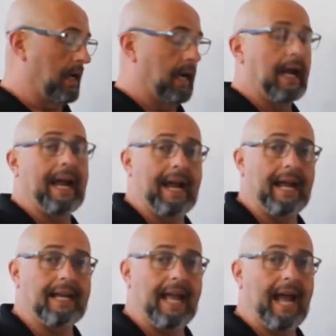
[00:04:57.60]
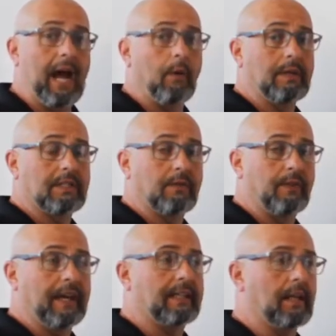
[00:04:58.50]
and how it's
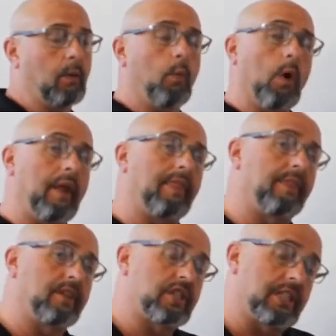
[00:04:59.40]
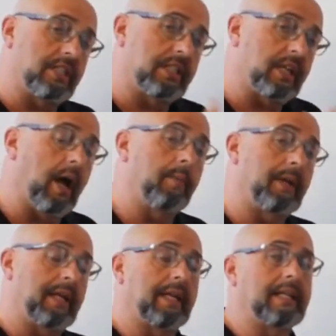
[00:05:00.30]
affecting what she's coming
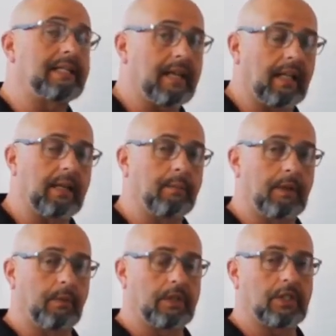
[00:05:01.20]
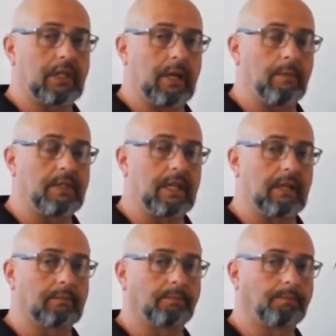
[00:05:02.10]
in and telling me when she comes in.
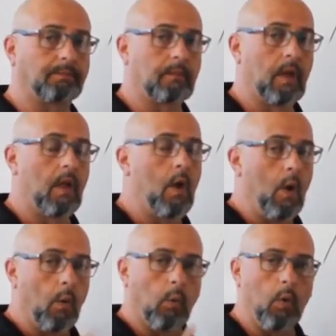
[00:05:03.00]
one